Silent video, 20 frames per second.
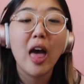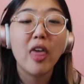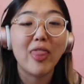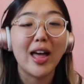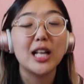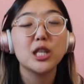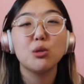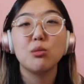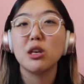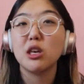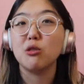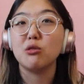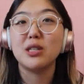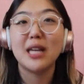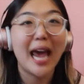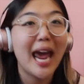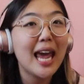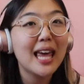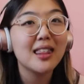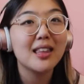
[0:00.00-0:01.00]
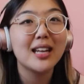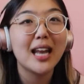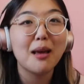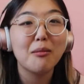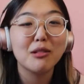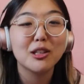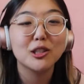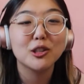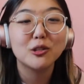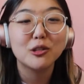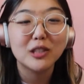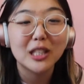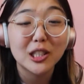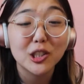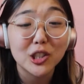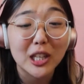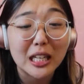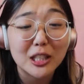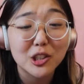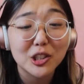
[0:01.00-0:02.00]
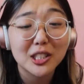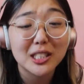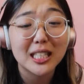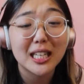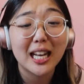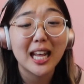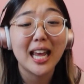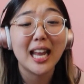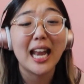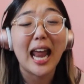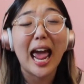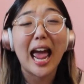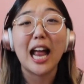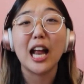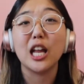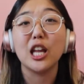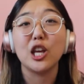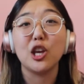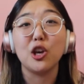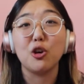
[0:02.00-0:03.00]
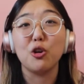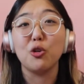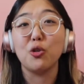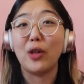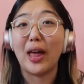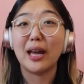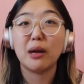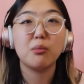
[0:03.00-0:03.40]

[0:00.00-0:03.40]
that's when you take the name of the school that you're interested in and you